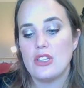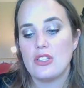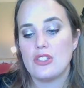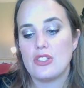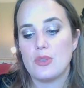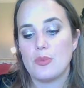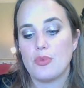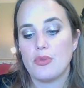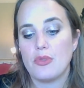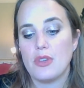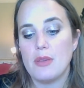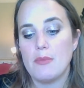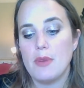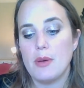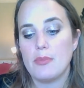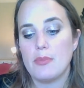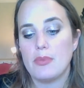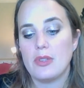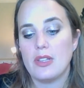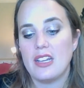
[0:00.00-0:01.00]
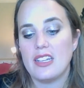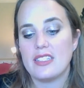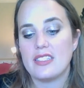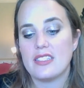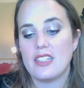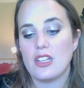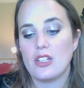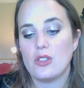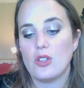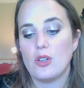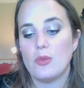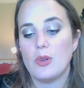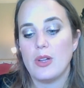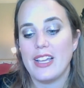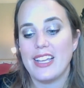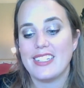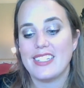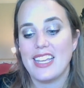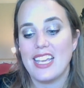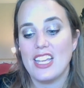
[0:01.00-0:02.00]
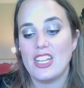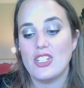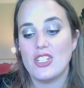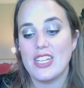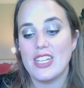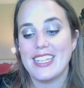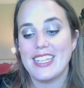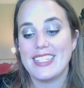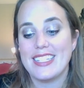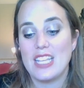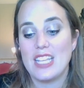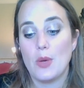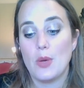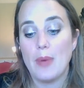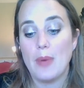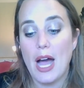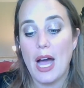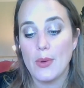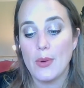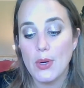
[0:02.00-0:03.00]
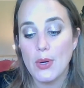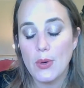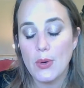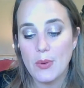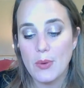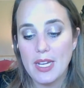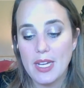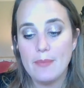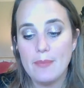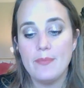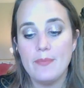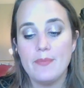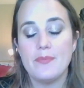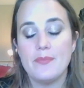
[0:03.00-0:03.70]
Supreme Plus Global Anti-Aging Cell Power Cream.